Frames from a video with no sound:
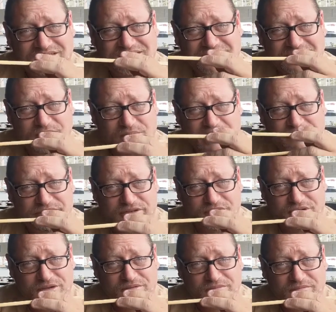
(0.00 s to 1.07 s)
to get my
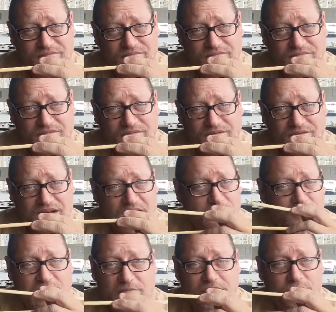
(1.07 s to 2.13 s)
food, I
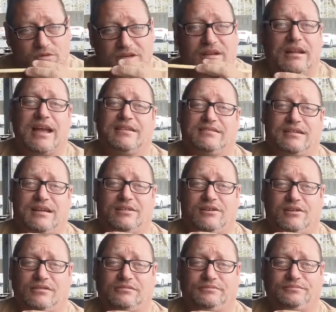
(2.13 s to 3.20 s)
probably wouldn't last that
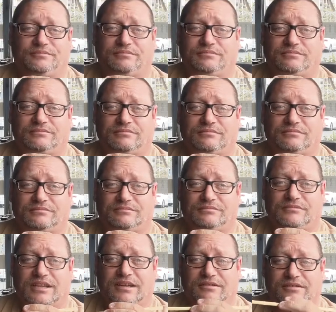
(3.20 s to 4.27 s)
long.
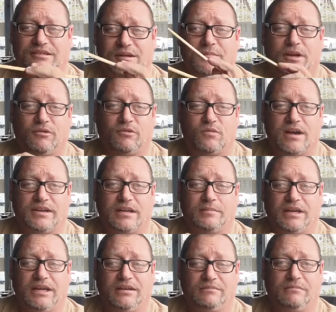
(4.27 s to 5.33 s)
Like somebody would wind up
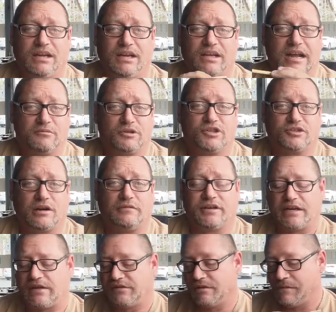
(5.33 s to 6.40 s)
eating me and I would starve
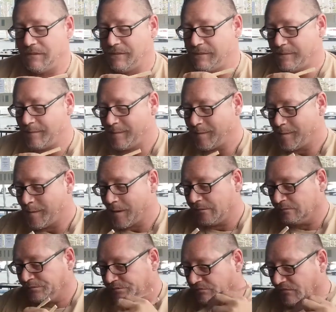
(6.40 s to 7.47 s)
to death.
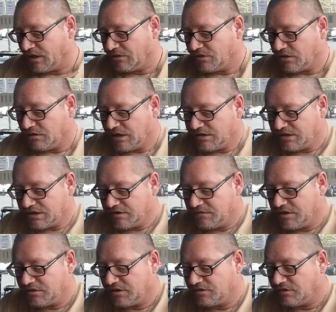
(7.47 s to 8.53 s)
So let's give
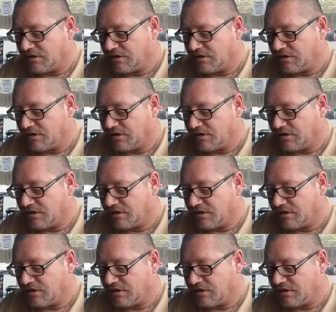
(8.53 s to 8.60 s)
this a